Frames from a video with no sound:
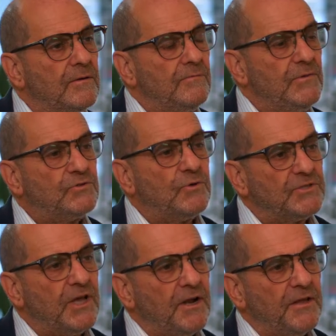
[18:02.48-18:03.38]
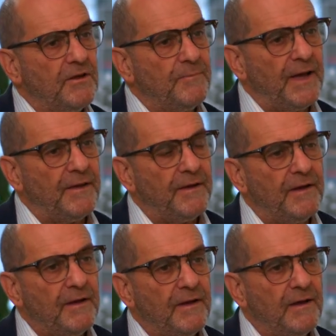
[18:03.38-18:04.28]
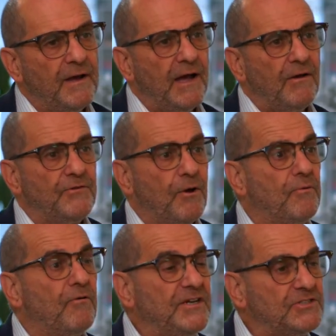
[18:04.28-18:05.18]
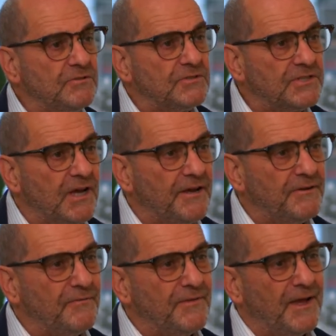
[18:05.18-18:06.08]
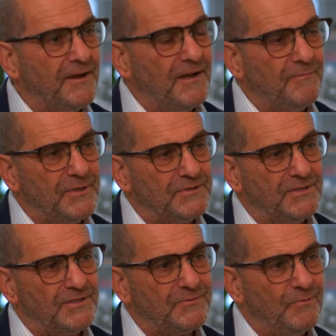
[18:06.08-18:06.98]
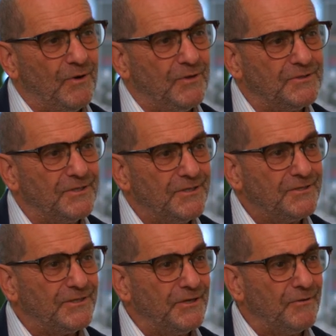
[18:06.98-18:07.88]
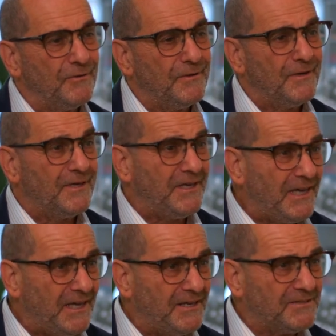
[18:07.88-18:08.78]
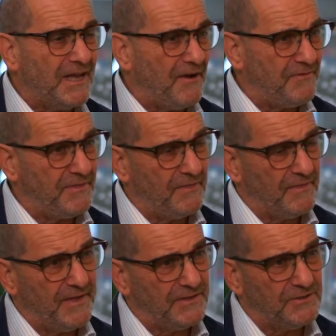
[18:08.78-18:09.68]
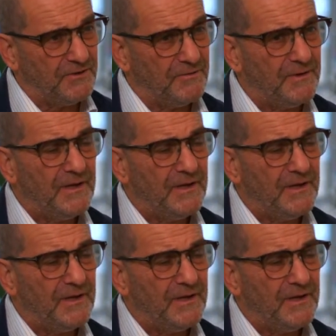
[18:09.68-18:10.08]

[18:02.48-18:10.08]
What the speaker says: You talked earlier about how the operational side of the airline business was still key to everything that they do,